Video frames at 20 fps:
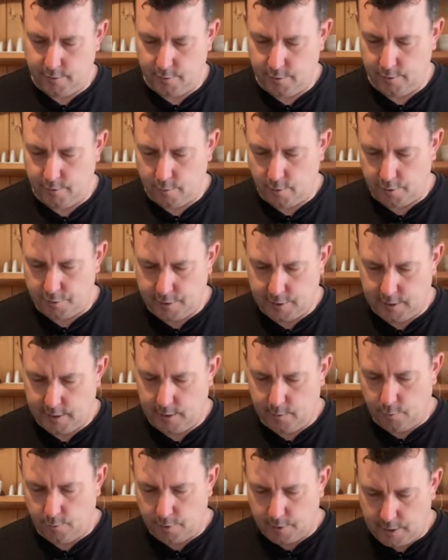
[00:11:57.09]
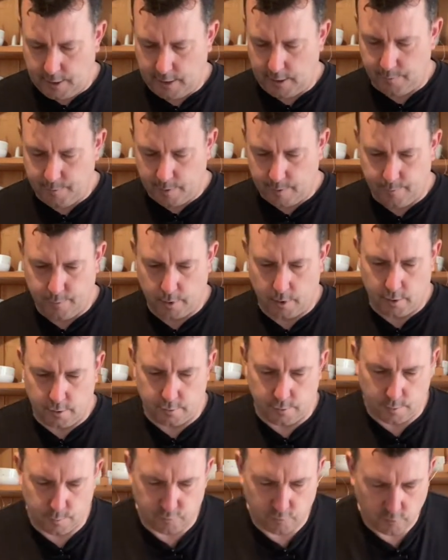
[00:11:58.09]
You ideally want to keep it below
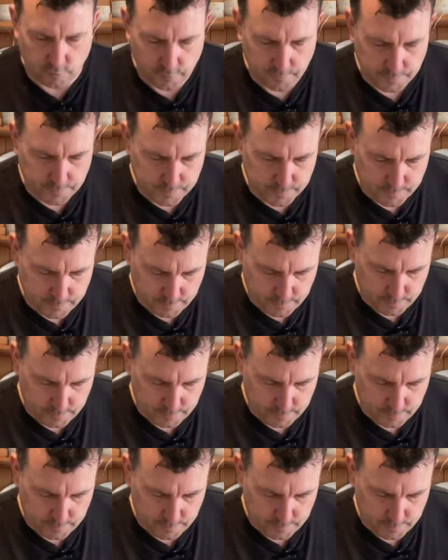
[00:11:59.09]
the brine.